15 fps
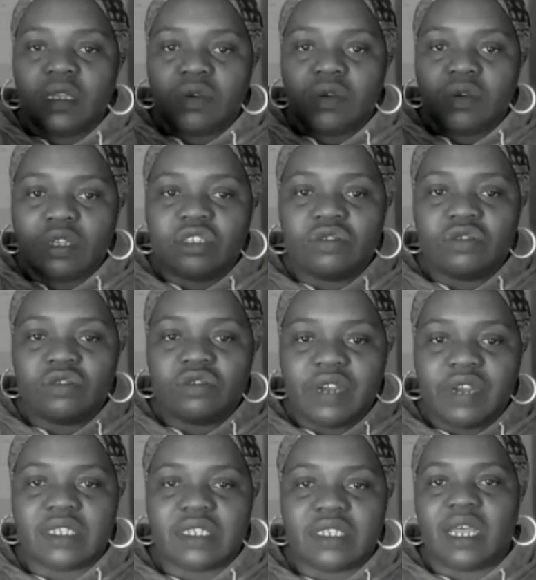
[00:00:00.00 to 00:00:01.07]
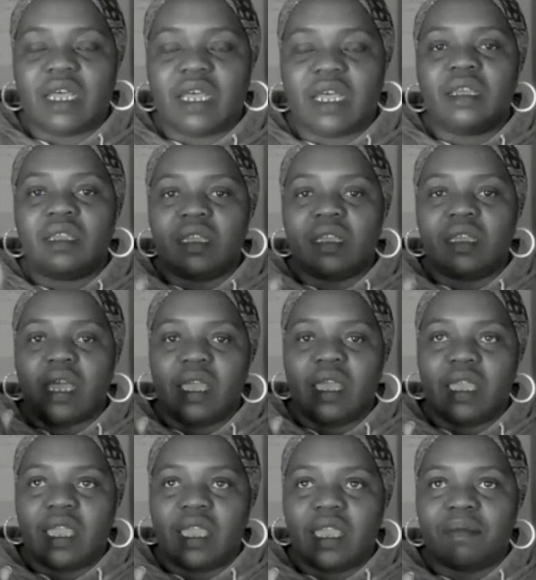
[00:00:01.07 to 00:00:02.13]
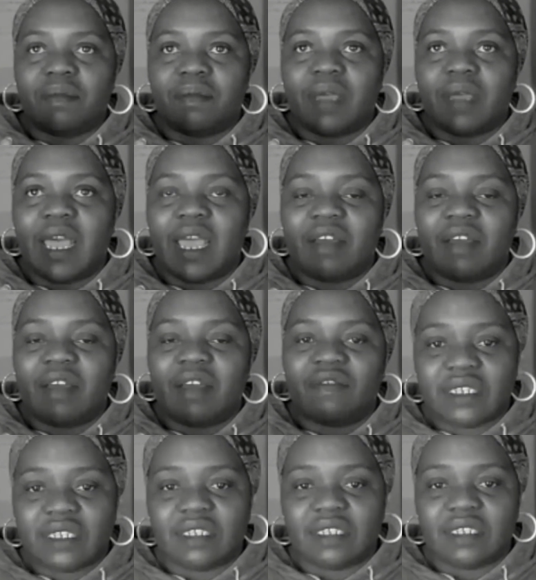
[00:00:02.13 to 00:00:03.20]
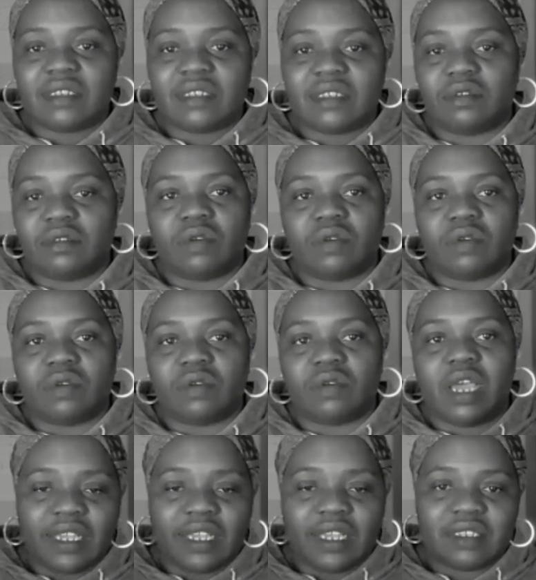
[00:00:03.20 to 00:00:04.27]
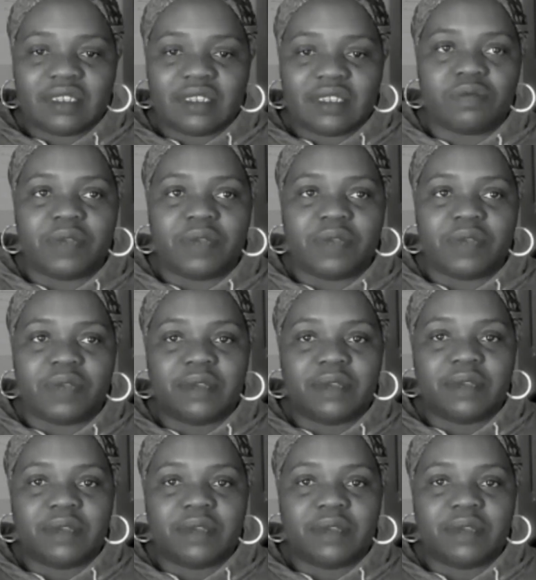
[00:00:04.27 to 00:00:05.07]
once you register, I have asked, you know, I've asked, talked to my speakers